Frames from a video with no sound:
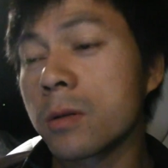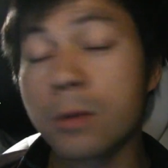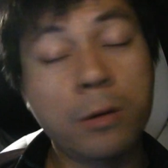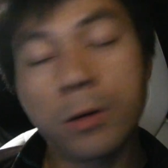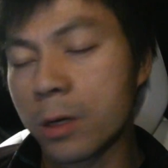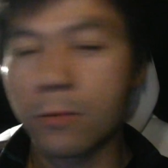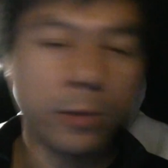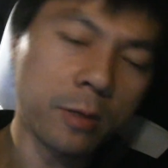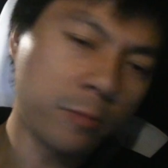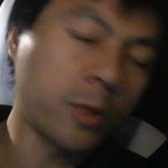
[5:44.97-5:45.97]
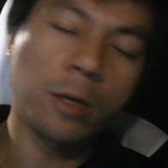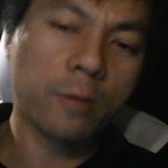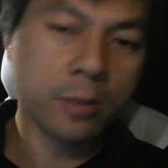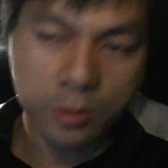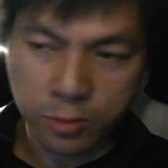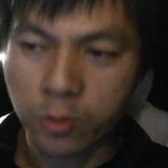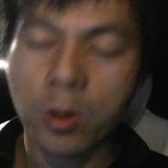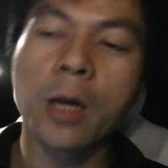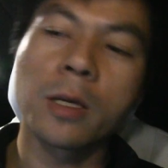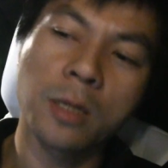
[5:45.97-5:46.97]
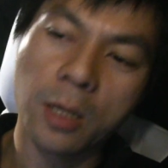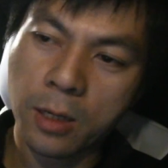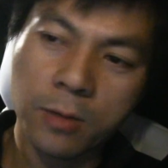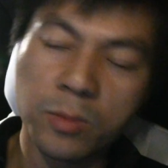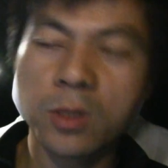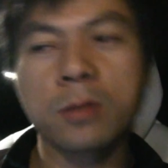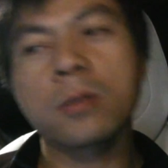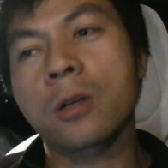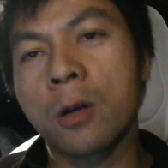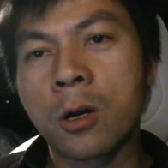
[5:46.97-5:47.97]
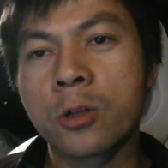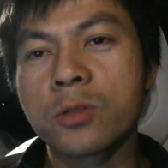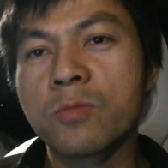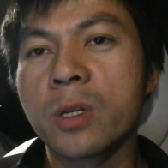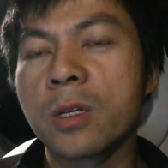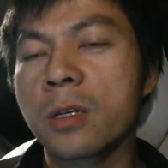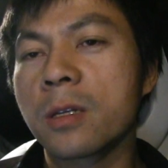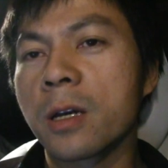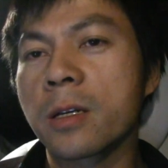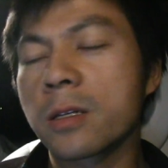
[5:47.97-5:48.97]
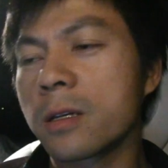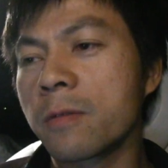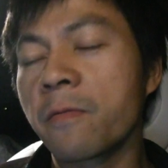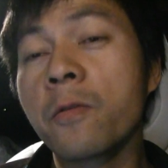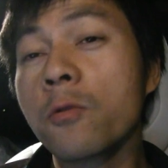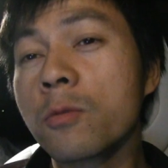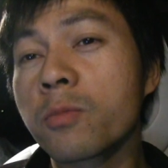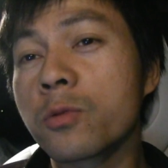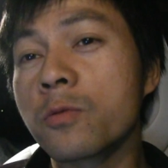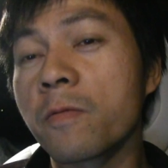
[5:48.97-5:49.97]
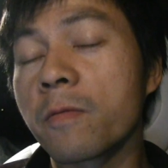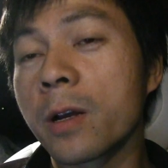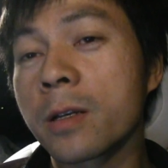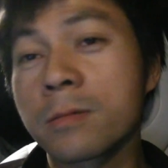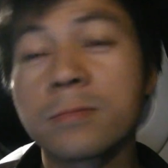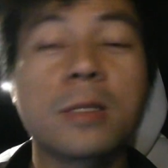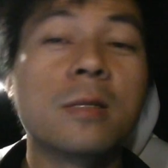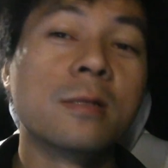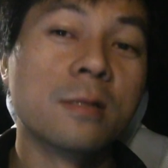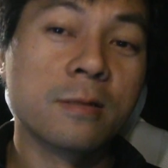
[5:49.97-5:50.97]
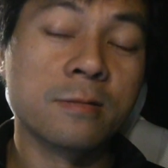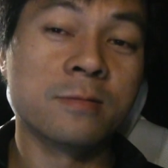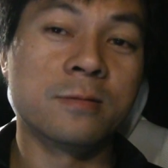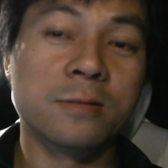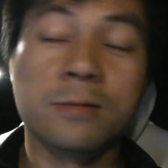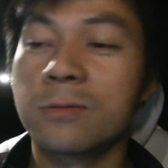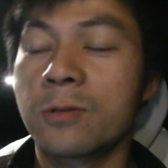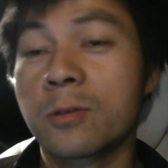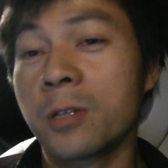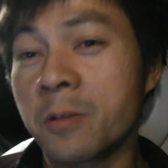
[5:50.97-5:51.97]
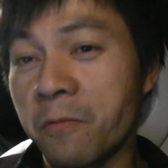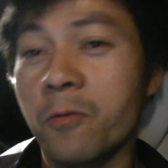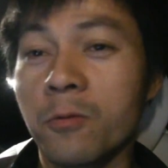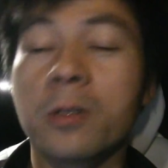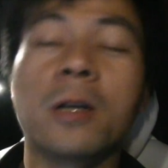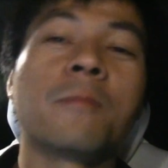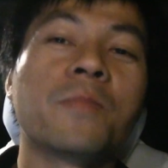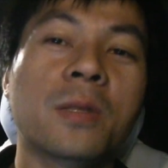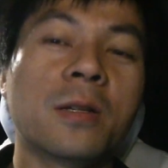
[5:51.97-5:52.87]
I was like, okay, well, whatever, let's try it. Yeah, I mean, the car should be like foolproof, right? Not this fool, yeah.